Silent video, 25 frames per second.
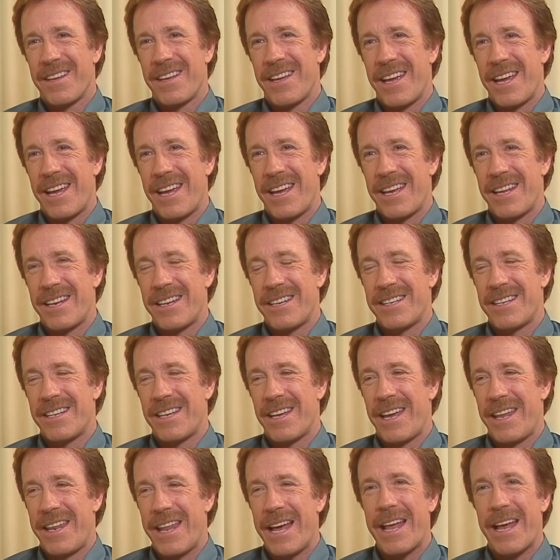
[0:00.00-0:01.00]
And
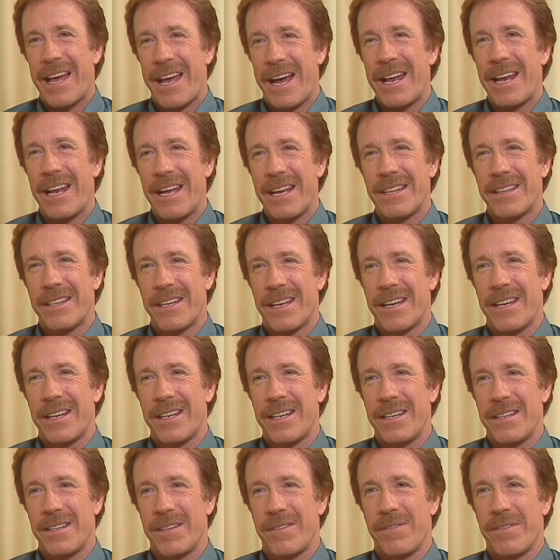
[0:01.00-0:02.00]
I like that
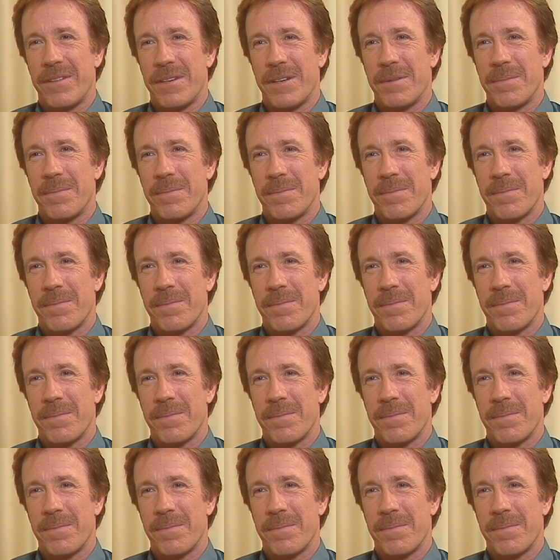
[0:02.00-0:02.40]
in the film.